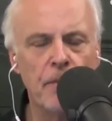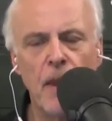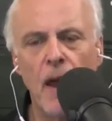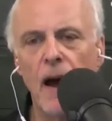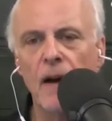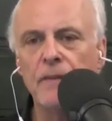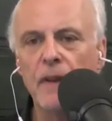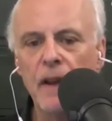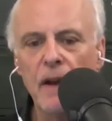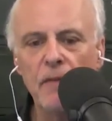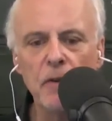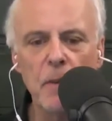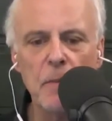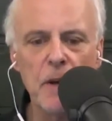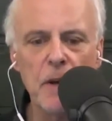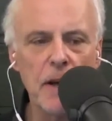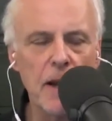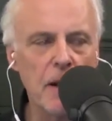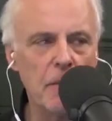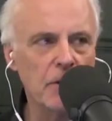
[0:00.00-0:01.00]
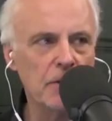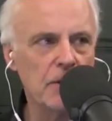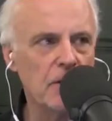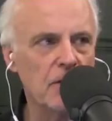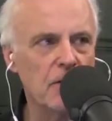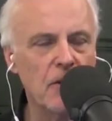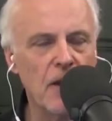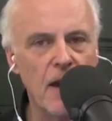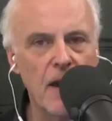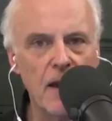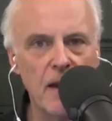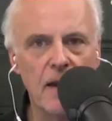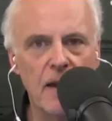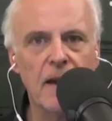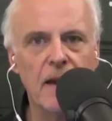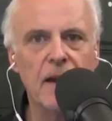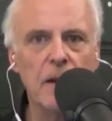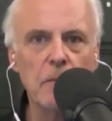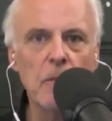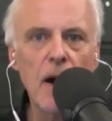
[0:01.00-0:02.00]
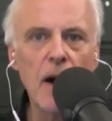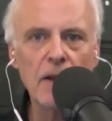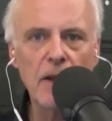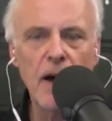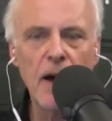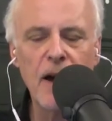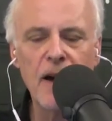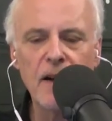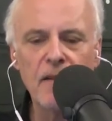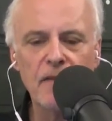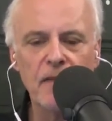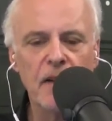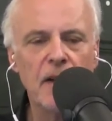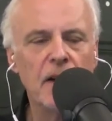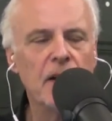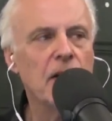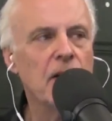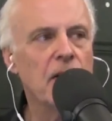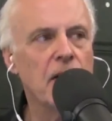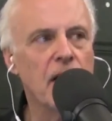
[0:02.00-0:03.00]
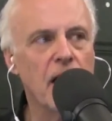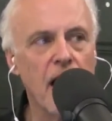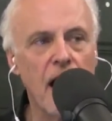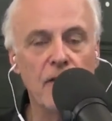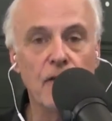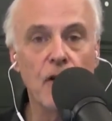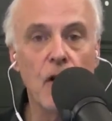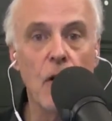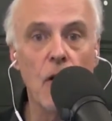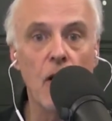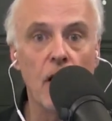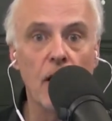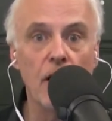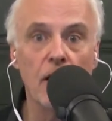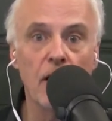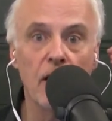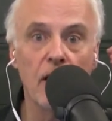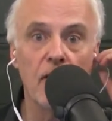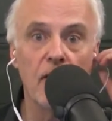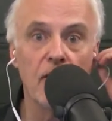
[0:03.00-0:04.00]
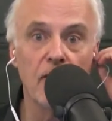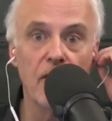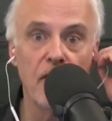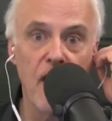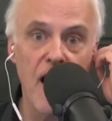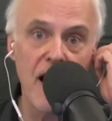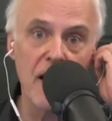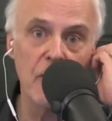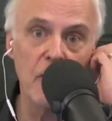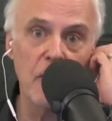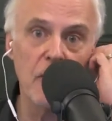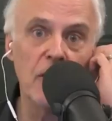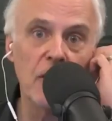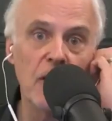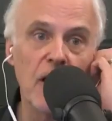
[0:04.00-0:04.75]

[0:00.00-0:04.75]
I've never been able to say in my life that I've gone viral.